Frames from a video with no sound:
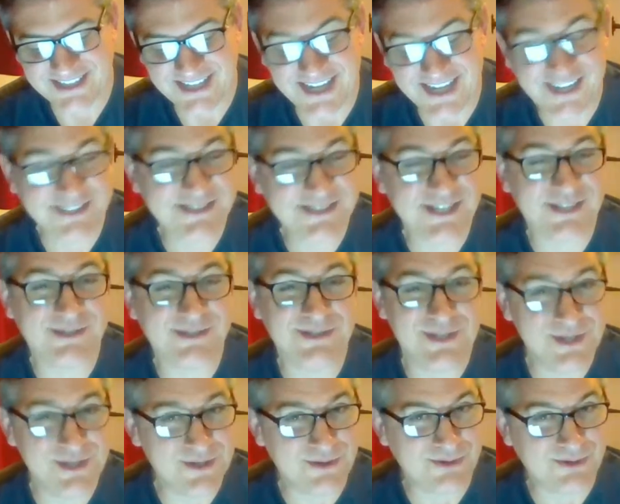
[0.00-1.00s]
I'll tell
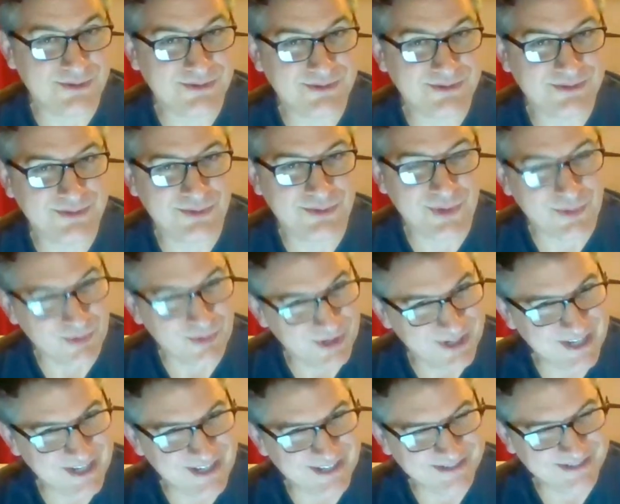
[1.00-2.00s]
you when we're
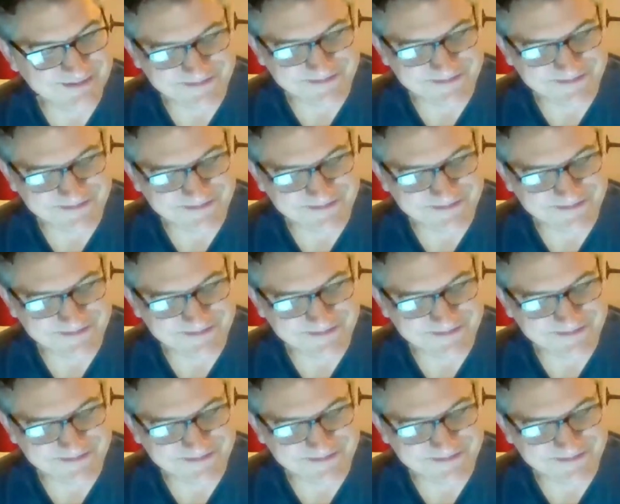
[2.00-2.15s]
done.